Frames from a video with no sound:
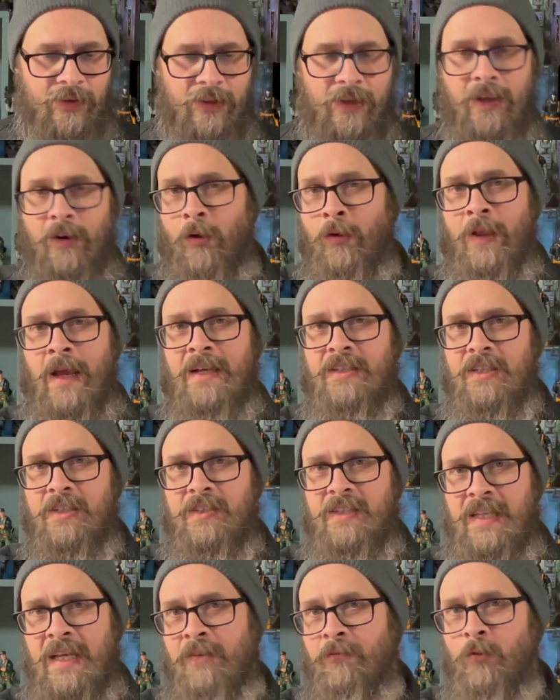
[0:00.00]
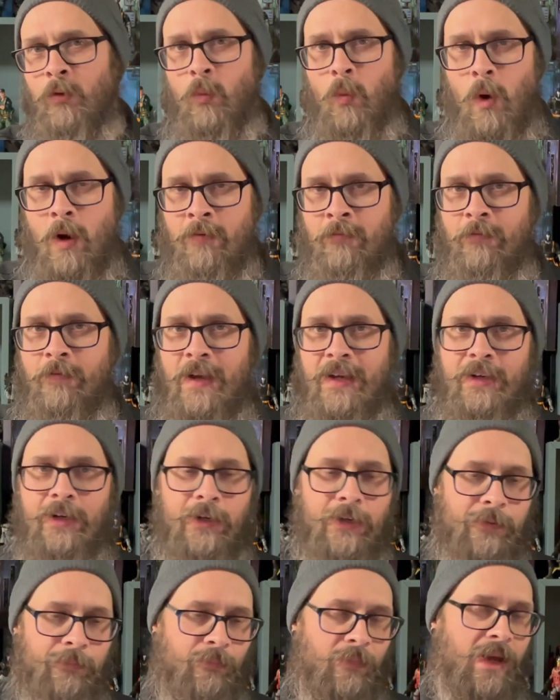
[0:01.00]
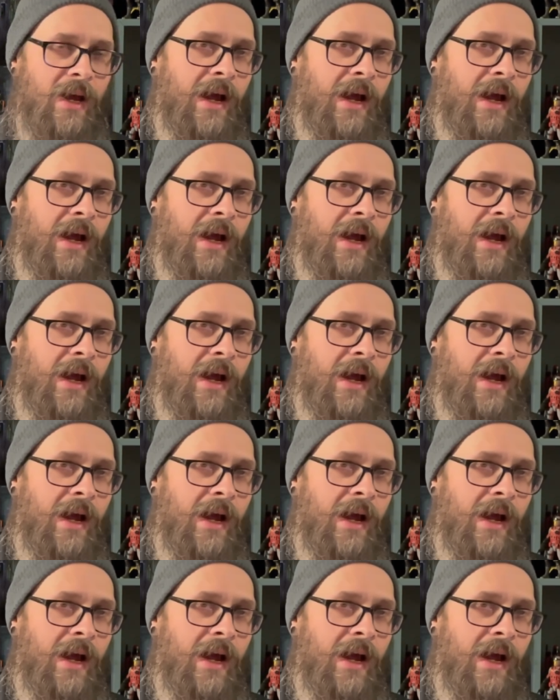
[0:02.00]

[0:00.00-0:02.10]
it only has a seat for 1 figure.